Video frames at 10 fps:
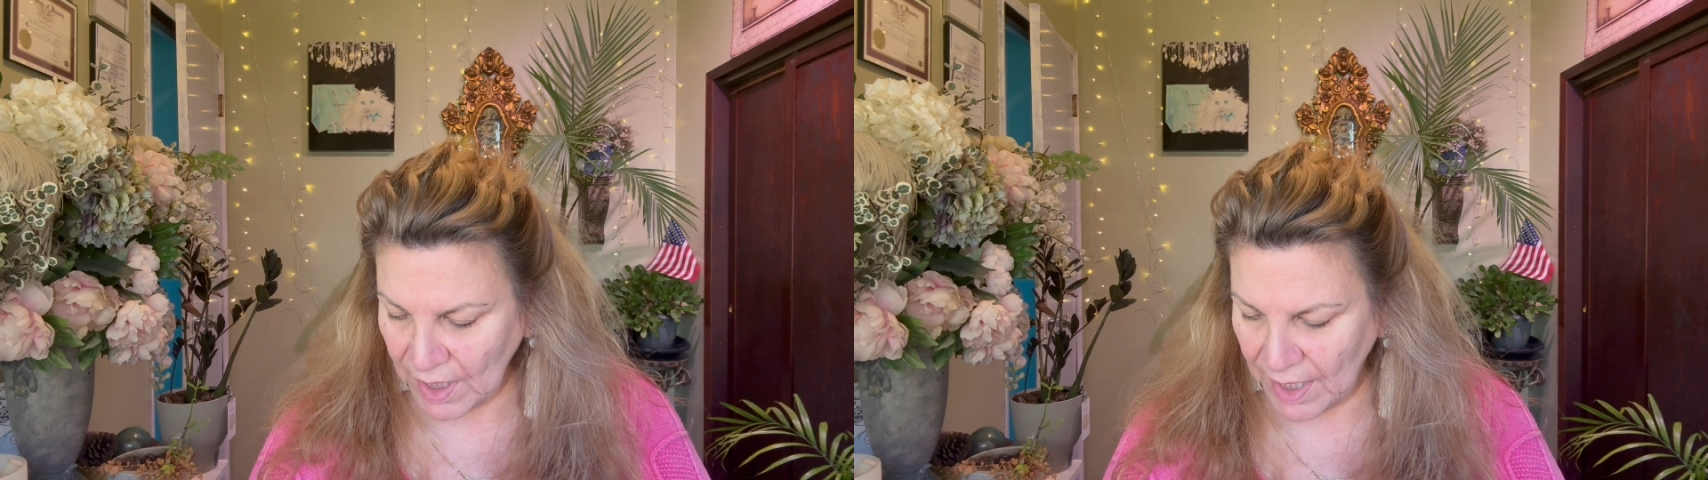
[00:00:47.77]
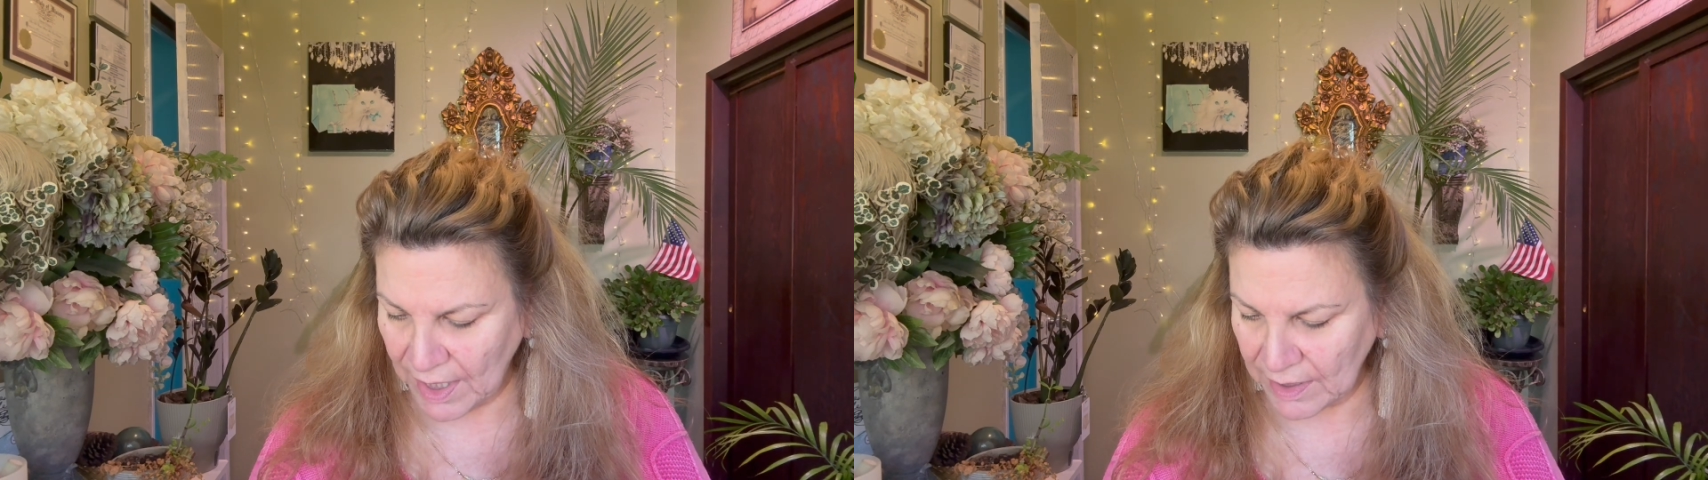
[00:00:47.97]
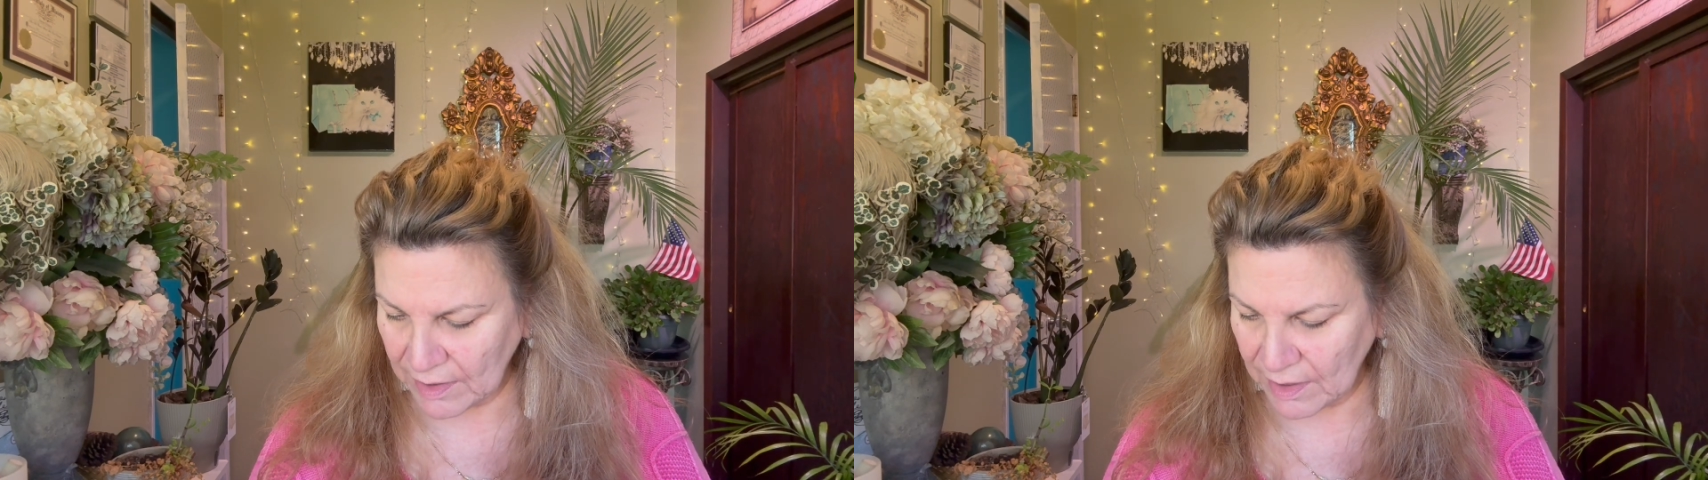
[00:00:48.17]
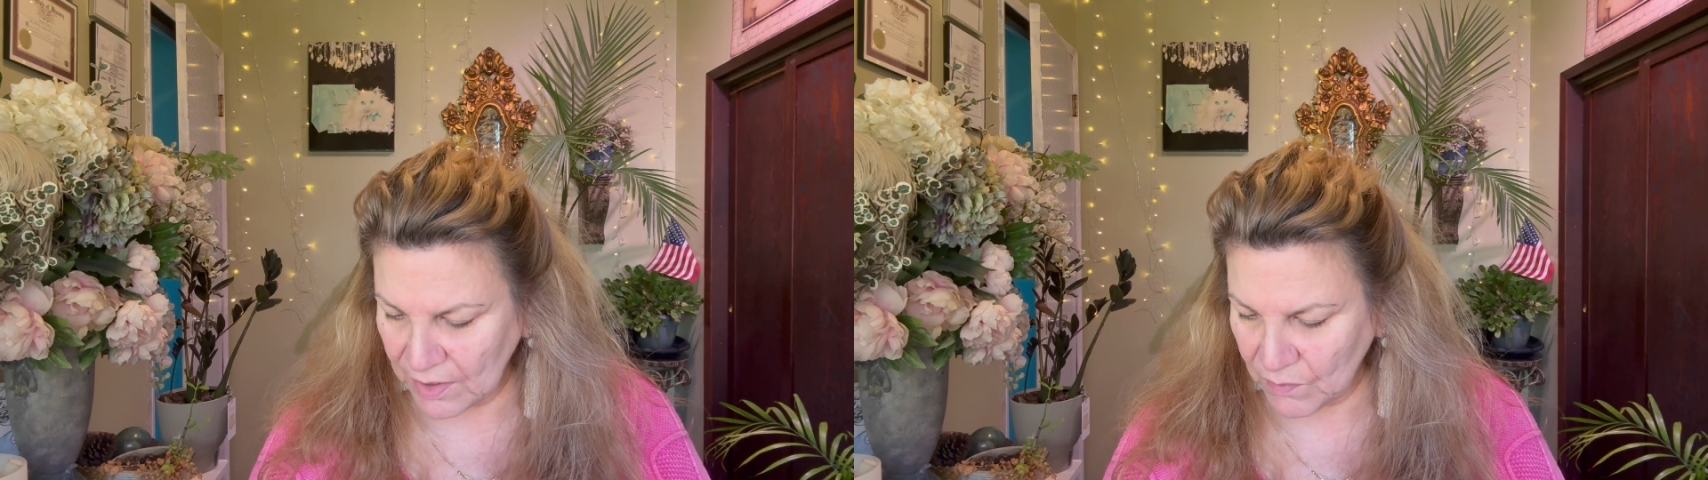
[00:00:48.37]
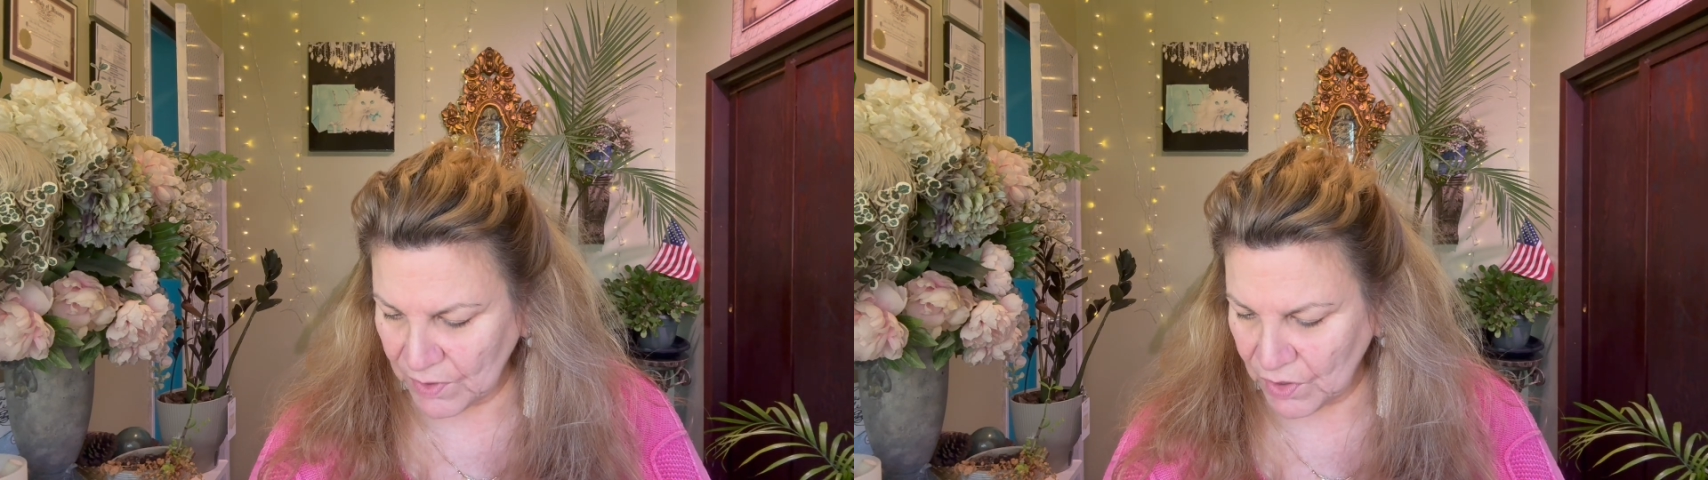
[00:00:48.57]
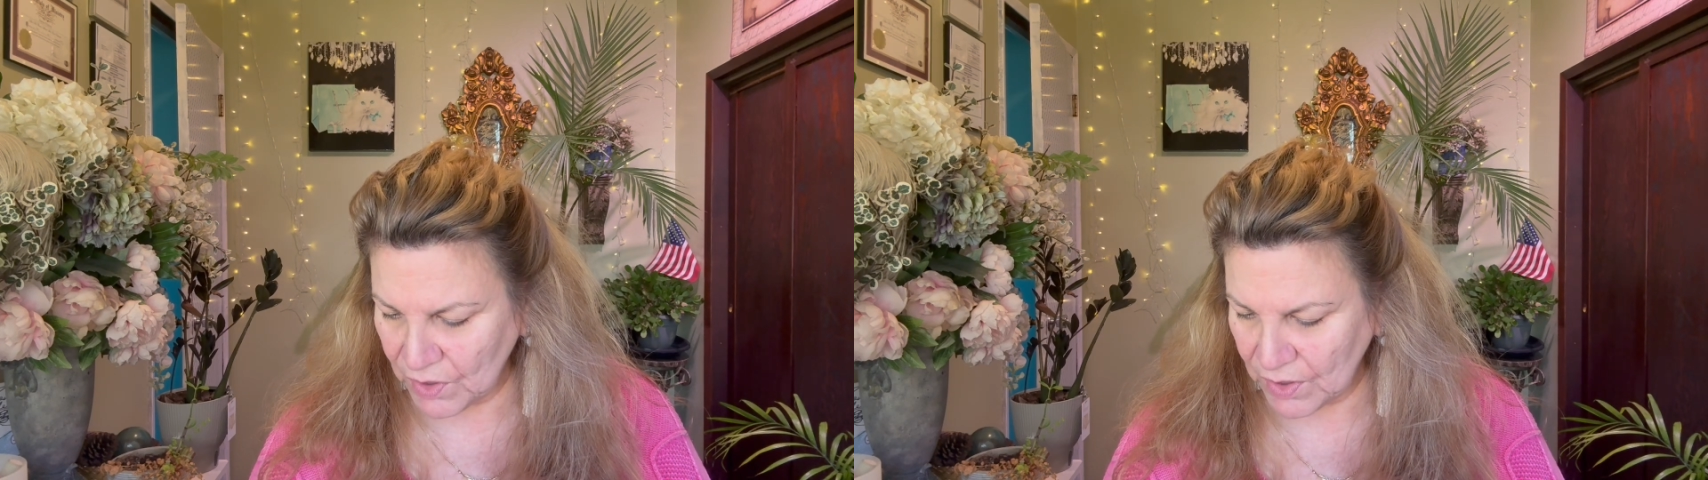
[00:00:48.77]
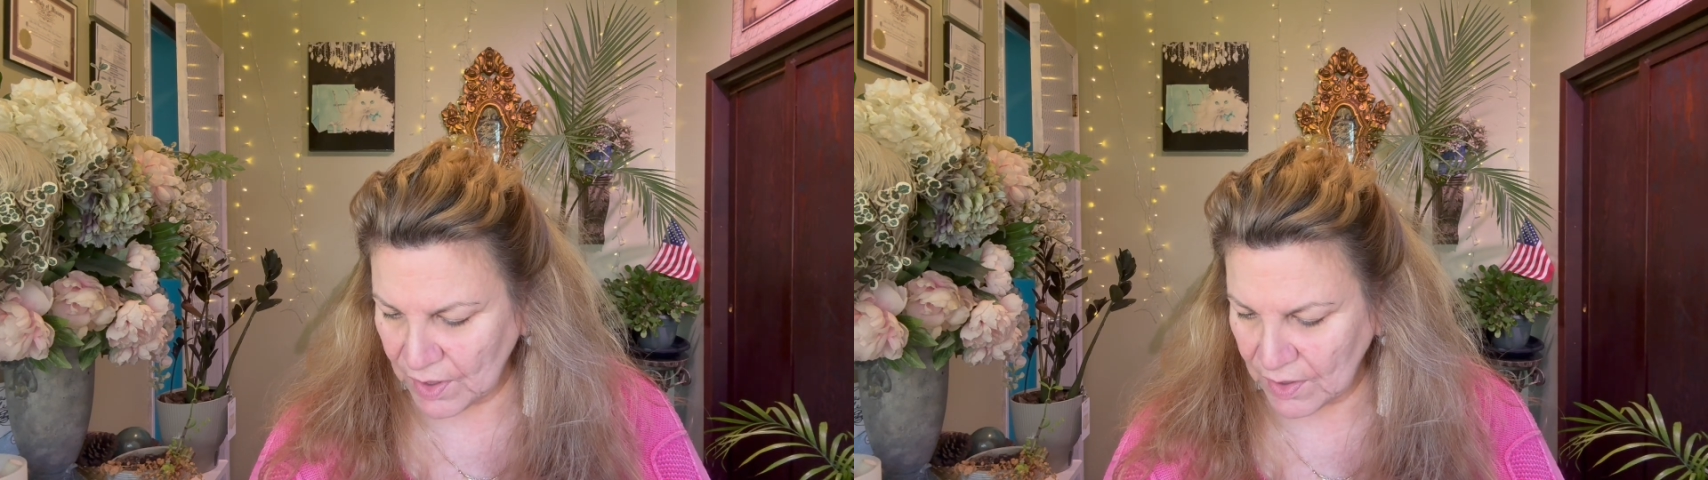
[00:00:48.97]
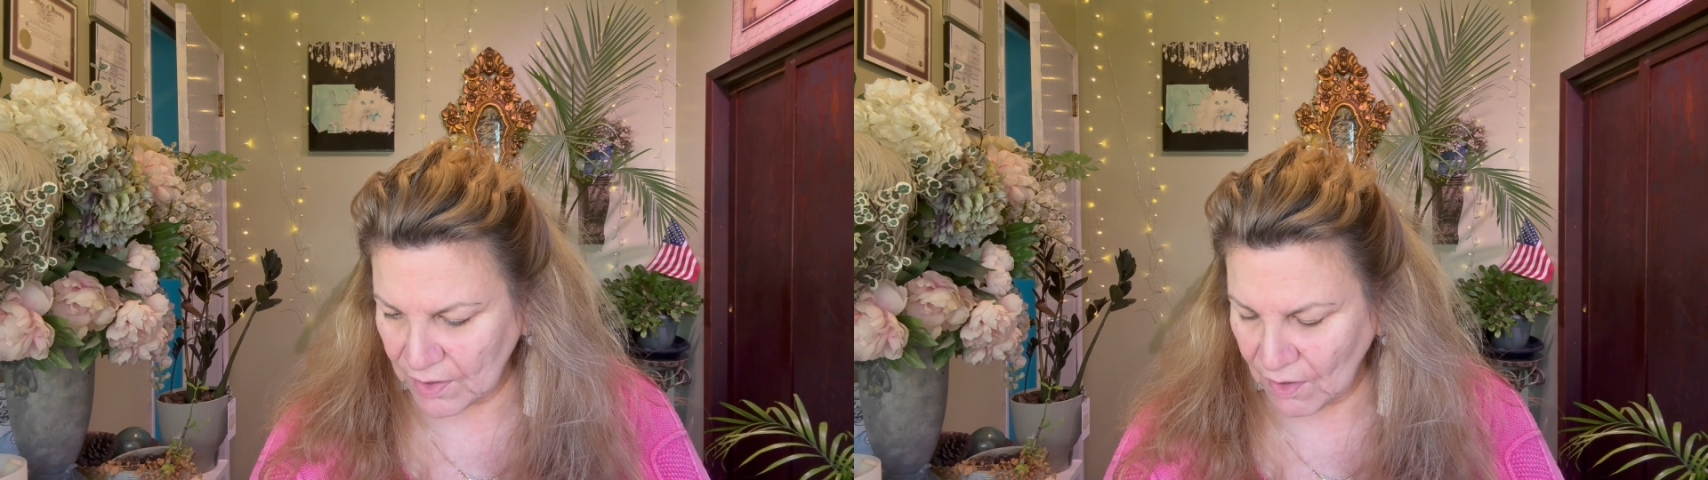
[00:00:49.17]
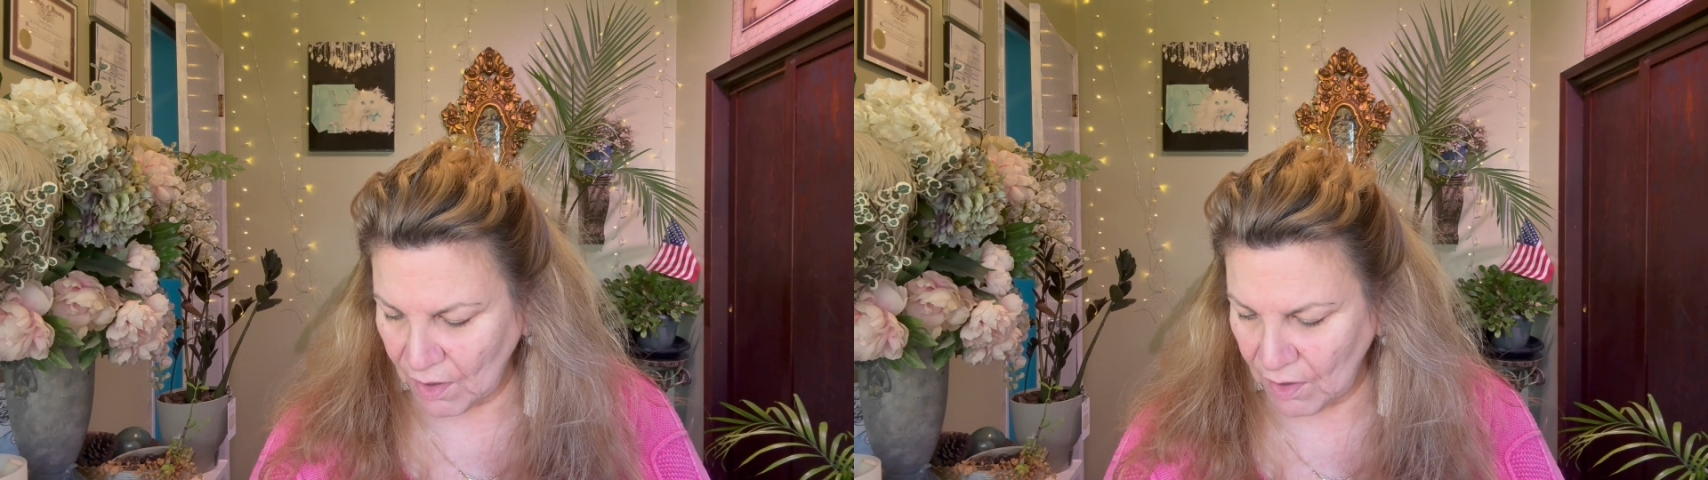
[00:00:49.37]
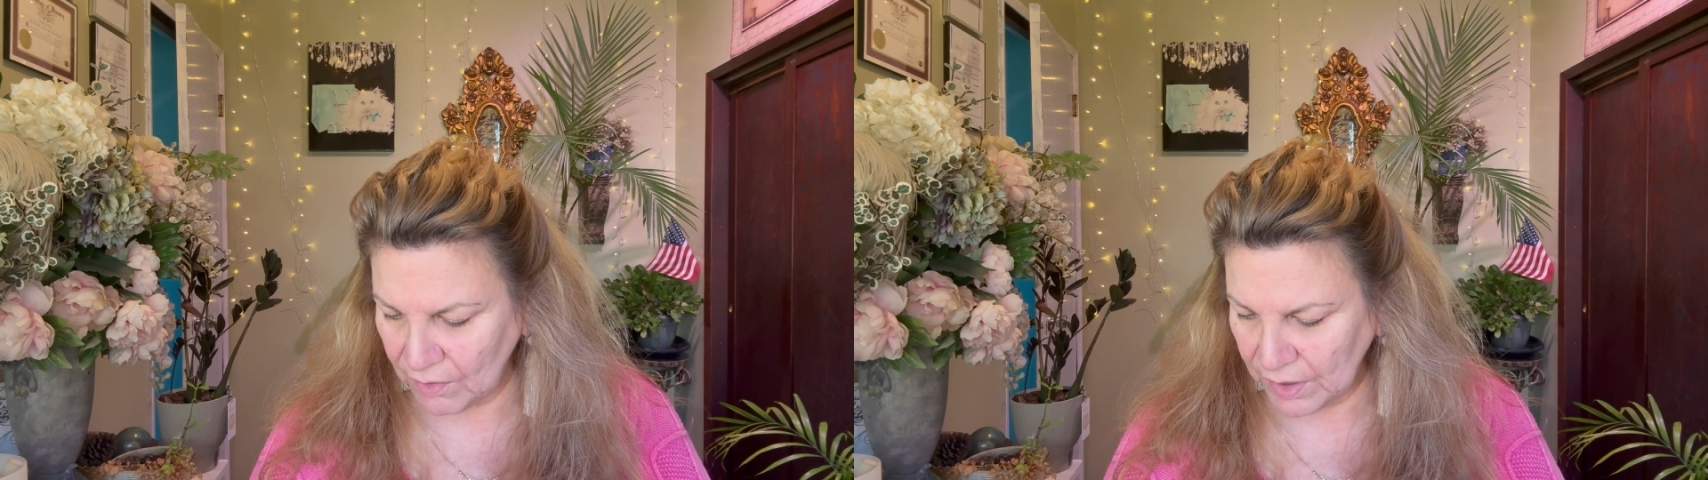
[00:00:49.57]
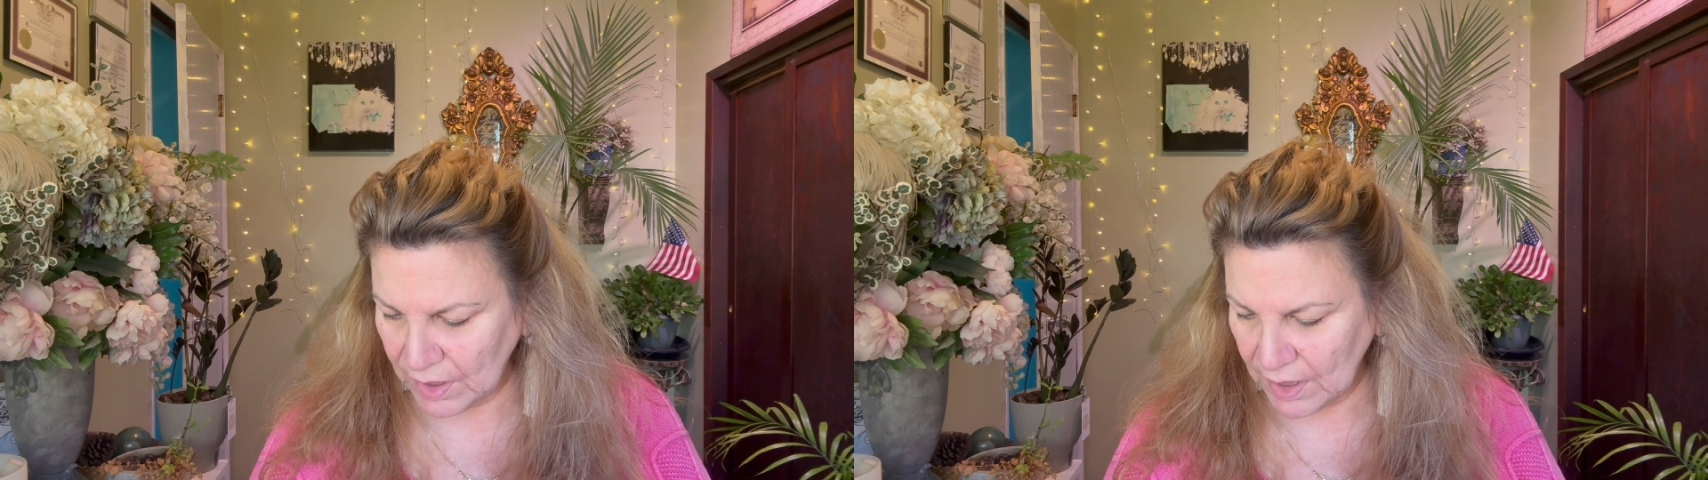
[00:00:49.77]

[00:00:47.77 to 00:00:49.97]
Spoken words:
And this one just is called